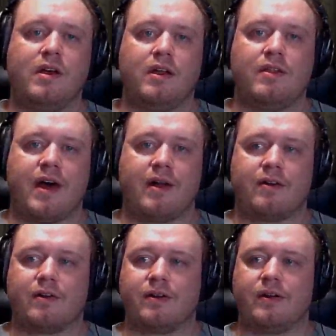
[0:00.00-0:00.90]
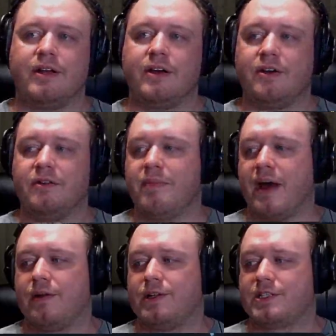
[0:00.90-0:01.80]
that are
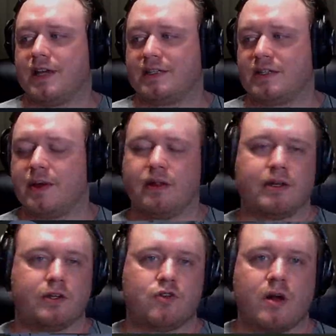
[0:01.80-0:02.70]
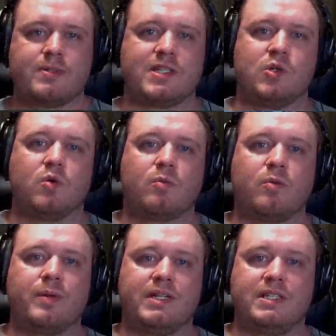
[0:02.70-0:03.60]
unbalanced like the Pelican drops in normal
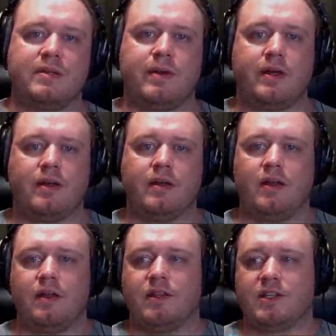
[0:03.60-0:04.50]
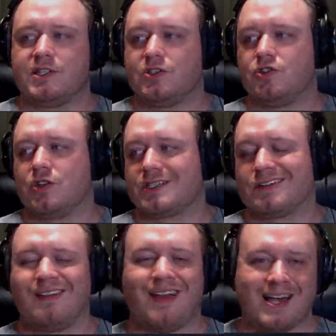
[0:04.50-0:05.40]
BTB. This is just
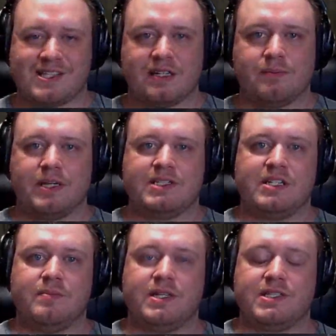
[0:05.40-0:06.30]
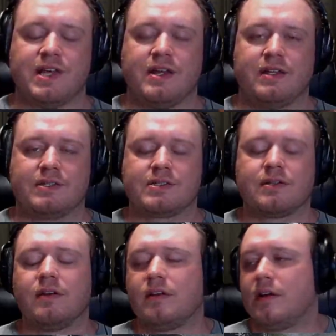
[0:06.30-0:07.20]
classic BTB settings.
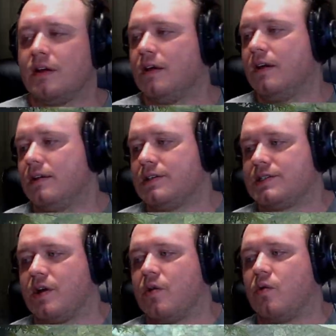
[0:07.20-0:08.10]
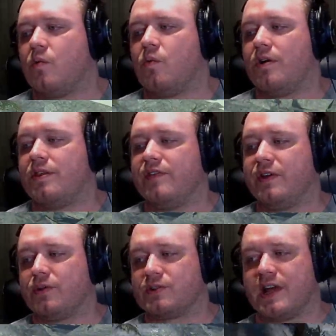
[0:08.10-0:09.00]
So the
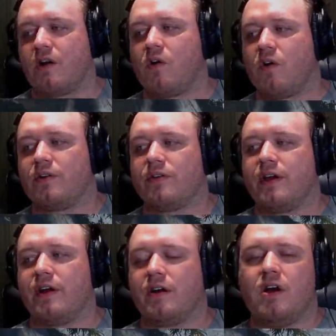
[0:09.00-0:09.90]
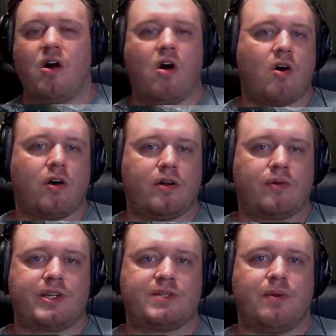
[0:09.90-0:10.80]
vehicles that are there are on a
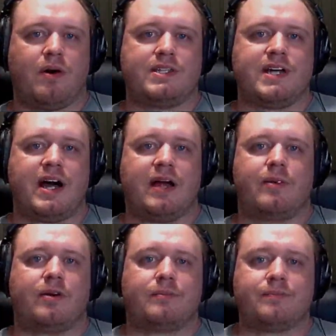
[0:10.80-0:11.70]
respawn timer